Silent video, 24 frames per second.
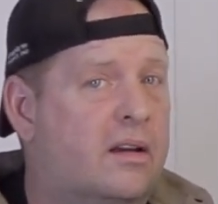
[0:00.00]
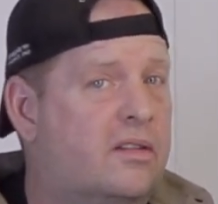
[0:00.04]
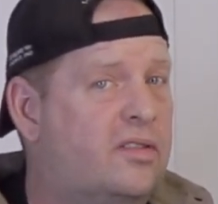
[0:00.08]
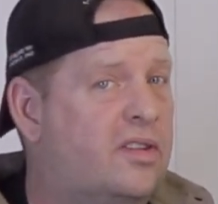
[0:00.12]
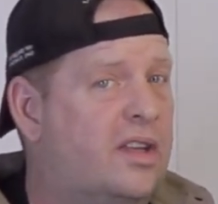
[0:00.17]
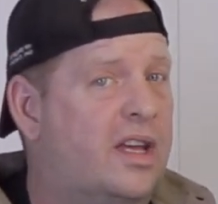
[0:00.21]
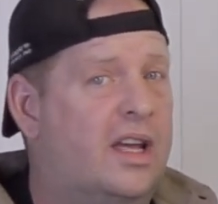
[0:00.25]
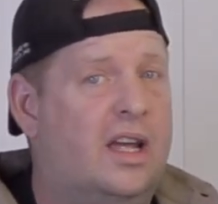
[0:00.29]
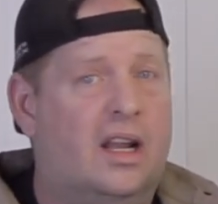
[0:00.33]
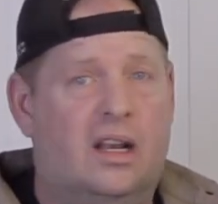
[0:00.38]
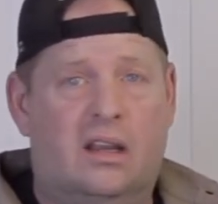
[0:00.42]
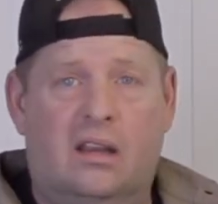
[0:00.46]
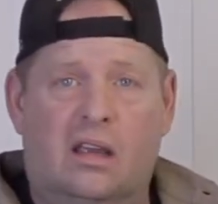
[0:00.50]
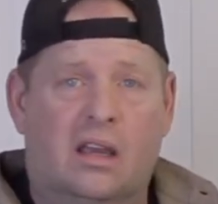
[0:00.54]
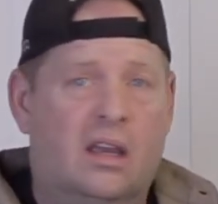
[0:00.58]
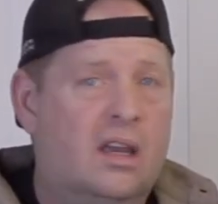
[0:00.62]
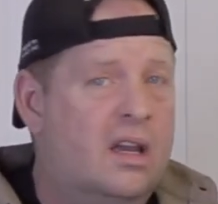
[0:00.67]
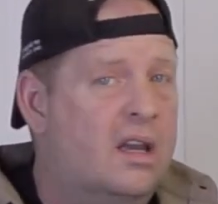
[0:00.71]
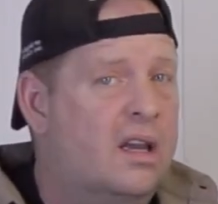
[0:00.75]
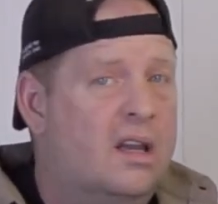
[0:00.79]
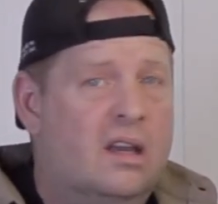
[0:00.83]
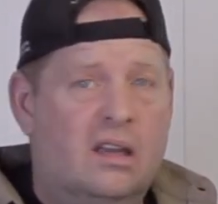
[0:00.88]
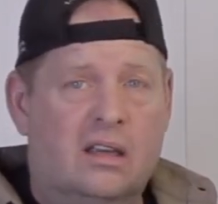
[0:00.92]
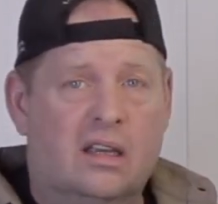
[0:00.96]
Like I
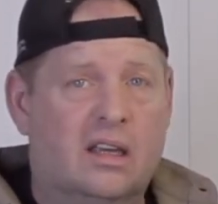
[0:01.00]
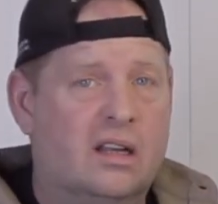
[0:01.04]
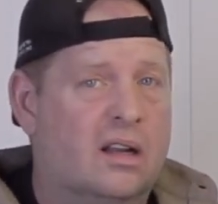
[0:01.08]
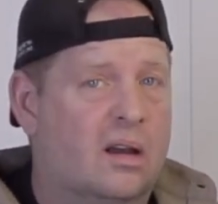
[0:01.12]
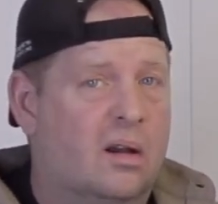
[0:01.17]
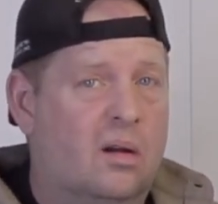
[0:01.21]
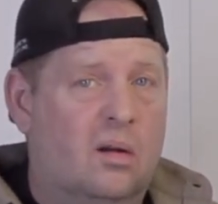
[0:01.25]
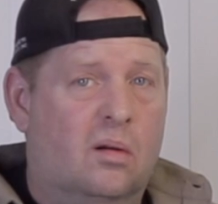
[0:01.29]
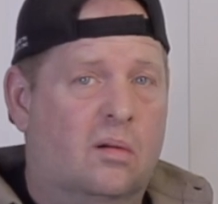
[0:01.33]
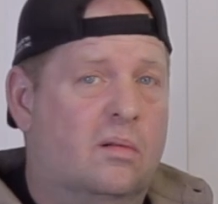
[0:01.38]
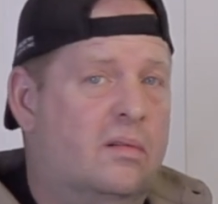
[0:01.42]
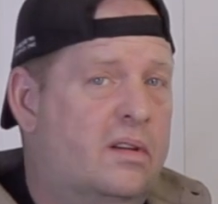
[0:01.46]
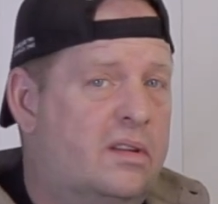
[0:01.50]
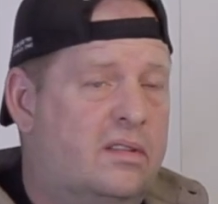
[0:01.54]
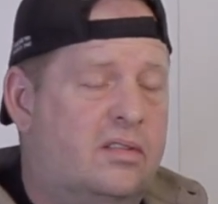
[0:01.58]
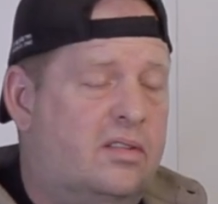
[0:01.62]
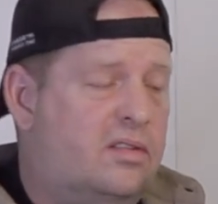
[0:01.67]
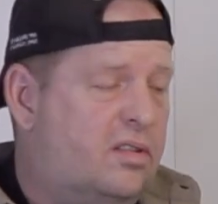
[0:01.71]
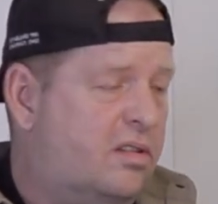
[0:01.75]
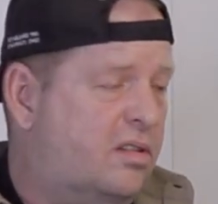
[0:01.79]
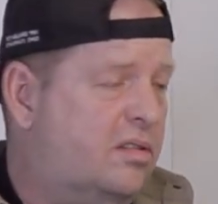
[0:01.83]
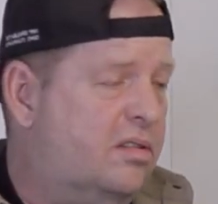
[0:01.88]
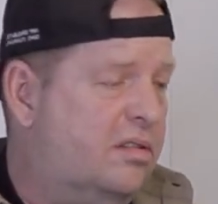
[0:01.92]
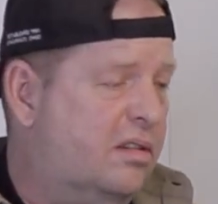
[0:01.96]
said, you know,
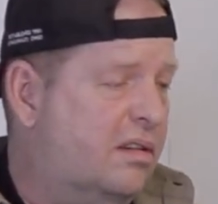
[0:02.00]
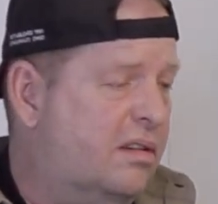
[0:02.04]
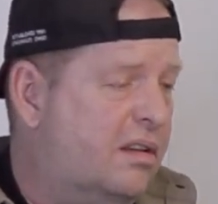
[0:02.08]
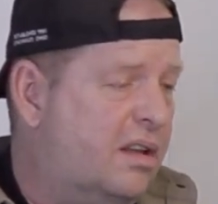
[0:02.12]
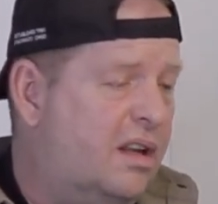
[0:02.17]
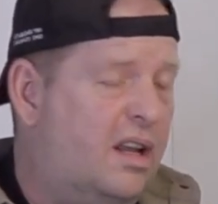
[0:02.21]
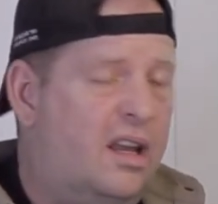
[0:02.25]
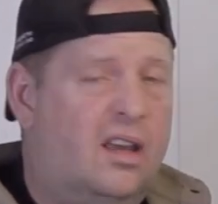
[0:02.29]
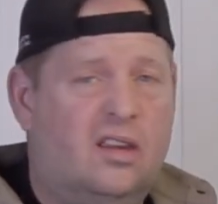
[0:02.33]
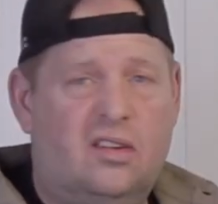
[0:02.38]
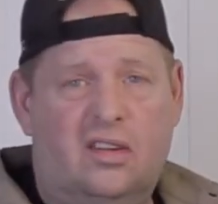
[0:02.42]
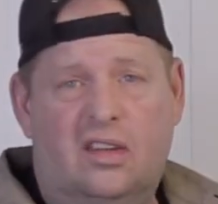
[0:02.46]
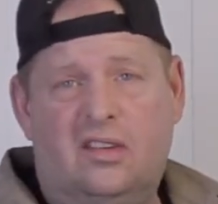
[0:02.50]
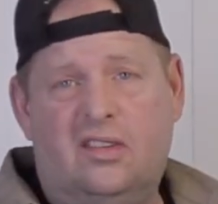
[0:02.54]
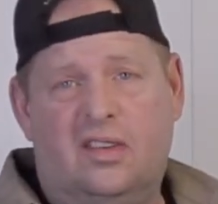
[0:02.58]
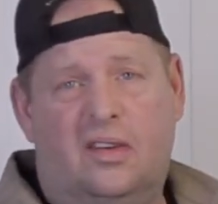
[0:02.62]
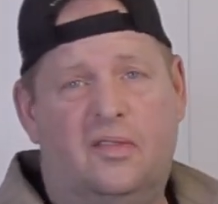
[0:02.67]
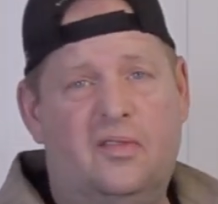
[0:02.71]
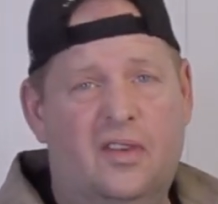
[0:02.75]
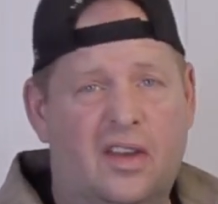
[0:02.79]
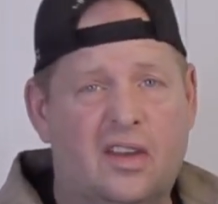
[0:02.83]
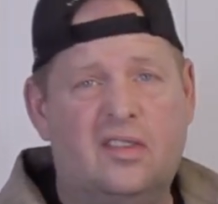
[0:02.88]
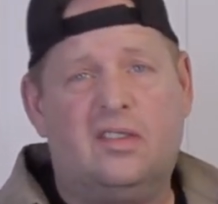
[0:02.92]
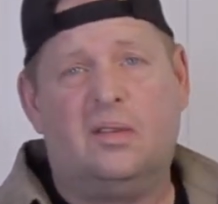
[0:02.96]
it's an
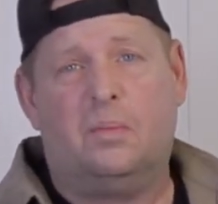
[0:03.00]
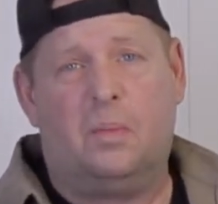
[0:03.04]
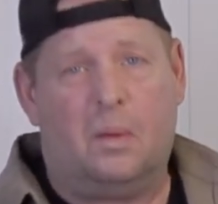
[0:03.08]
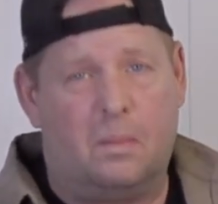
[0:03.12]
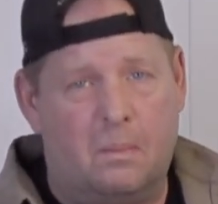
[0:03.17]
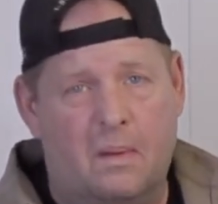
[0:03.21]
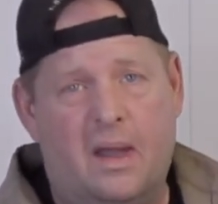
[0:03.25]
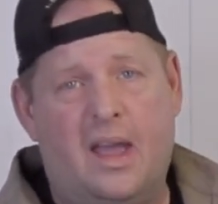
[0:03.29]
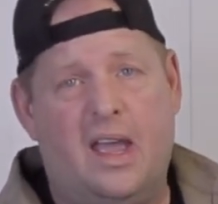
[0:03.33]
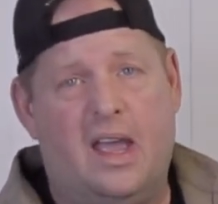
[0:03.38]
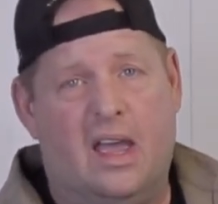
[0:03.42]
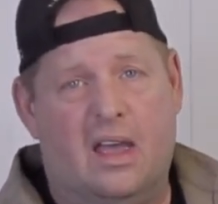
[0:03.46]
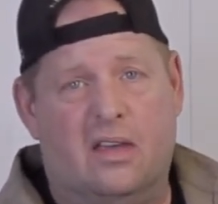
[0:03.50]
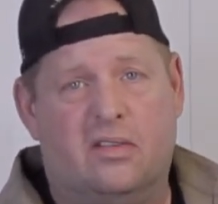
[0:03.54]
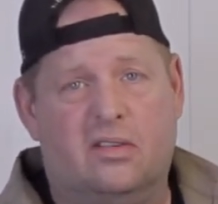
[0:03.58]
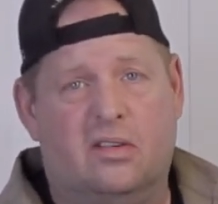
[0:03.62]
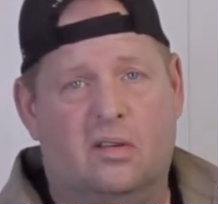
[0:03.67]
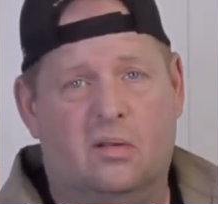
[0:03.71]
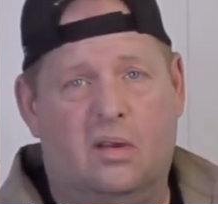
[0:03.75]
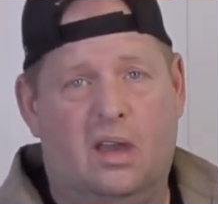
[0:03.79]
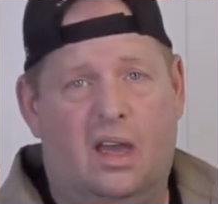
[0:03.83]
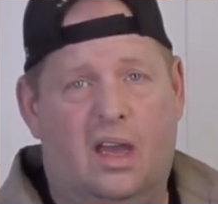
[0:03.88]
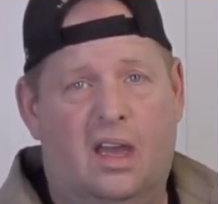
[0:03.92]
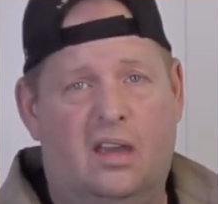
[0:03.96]
invisible
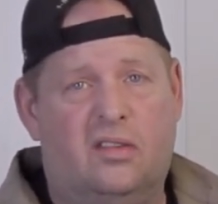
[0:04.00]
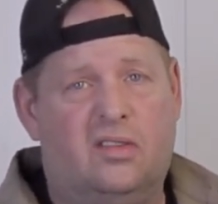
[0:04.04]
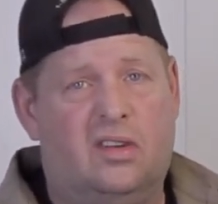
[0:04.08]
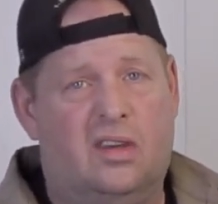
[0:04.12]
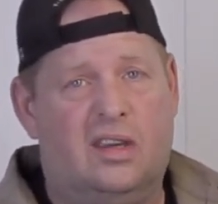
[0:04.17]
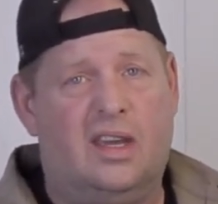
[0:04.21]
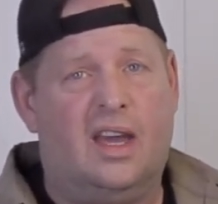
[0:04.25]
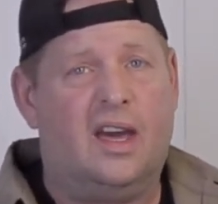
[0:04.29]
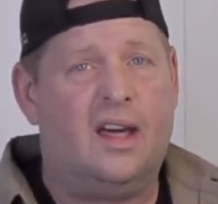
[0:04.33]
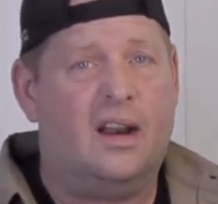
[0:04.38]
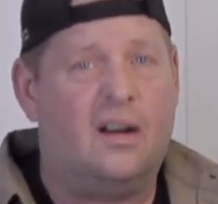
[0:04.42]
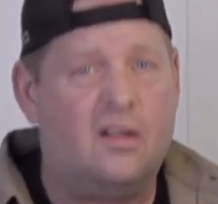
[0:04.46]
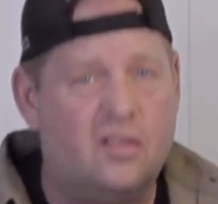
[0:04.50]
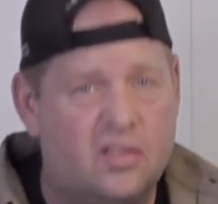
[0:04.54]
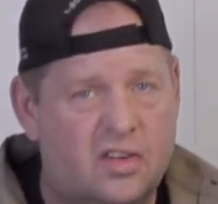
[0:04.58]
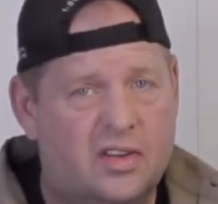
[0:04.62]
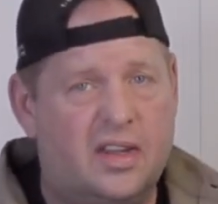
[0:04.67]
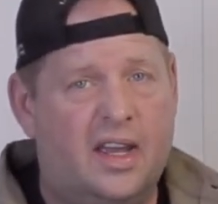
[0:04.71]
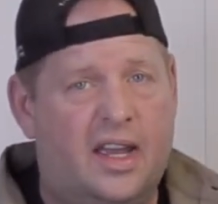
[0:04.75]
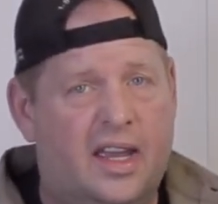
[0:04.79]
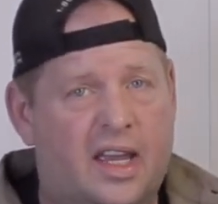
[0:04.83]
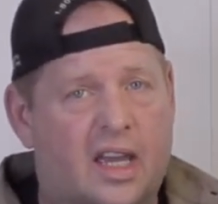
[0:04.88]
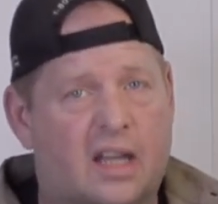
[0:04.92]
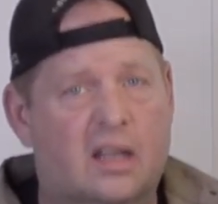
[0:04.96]
mask, okay? So you gotta
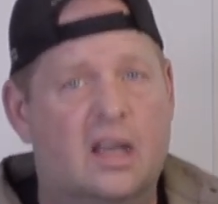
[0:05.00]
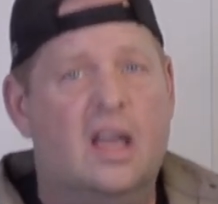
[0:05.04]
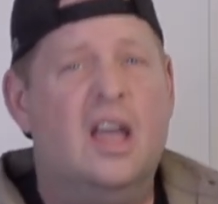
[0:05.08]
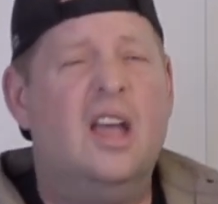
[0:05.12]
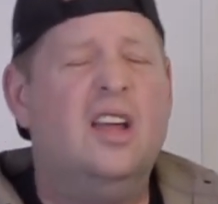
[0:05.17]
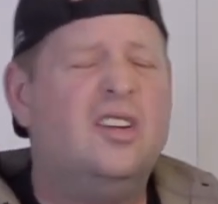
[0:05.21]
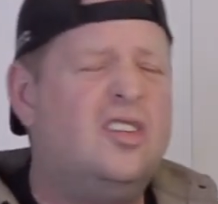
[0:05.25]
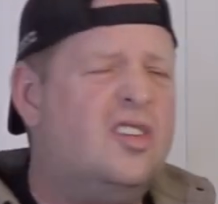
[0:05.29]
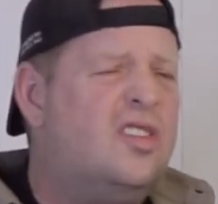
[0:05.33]
understand.